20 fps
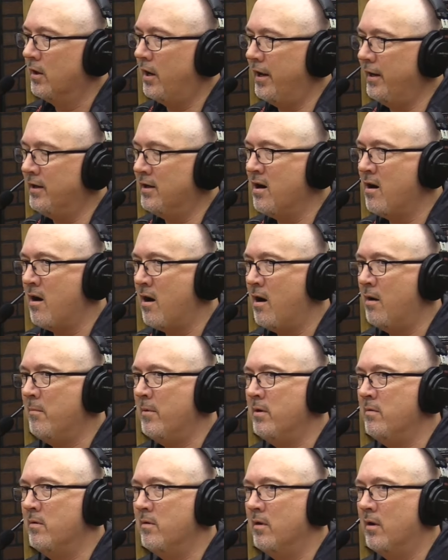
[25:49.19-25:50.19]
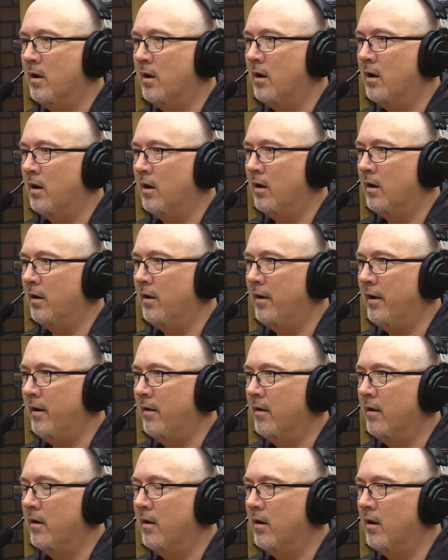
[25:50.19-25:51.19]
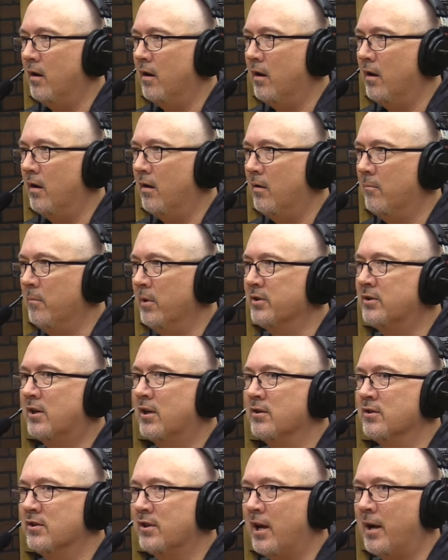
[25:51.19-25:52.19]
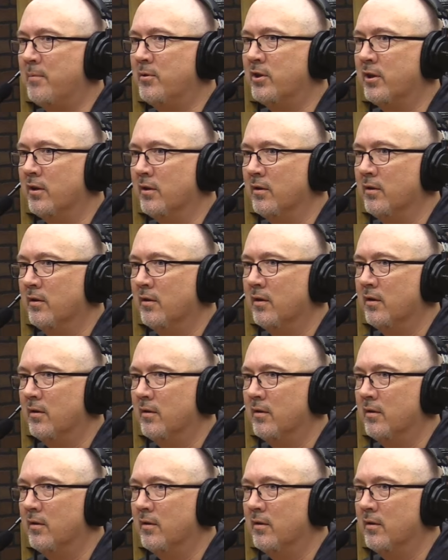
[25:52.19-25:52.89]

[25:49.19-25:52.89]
A common uh, uh, misconception